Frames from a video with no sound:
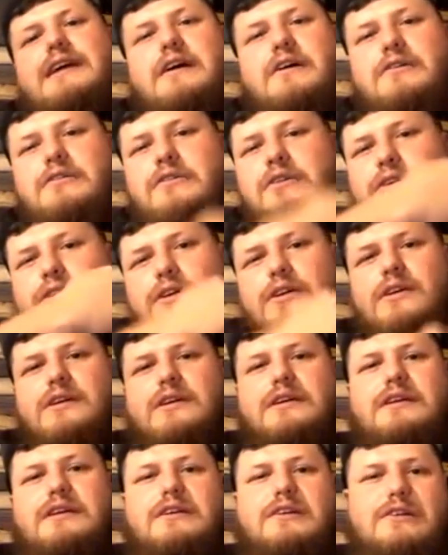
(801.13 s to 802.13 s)
down,
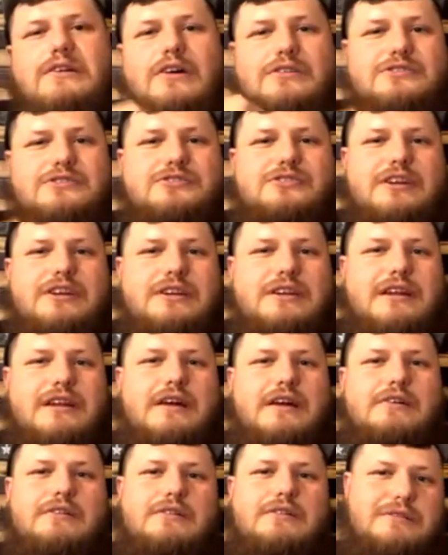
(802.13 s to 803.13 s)
get it all
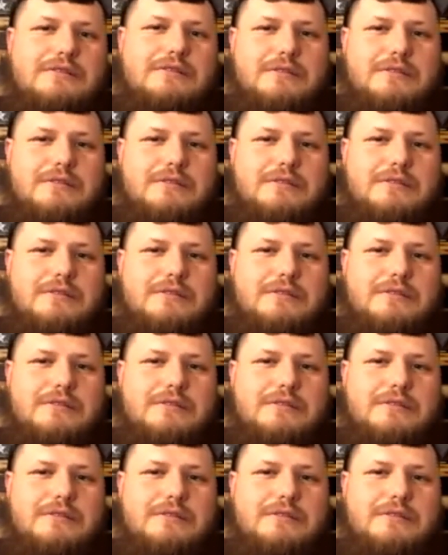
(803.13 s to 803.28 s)
straightened out